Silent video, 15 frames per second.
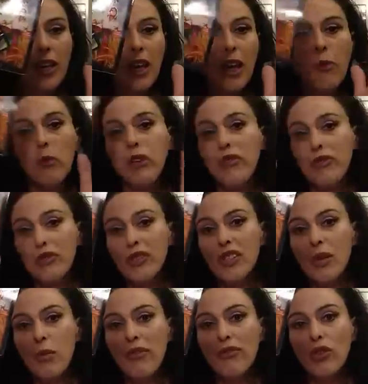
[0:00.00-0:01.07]
it can be for
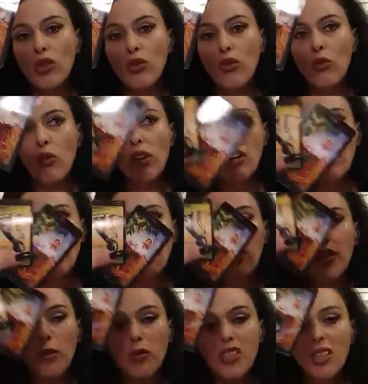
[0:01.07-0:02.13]
some of you where
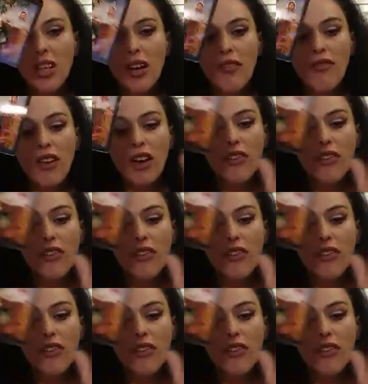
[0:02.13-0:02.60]
there was a lack of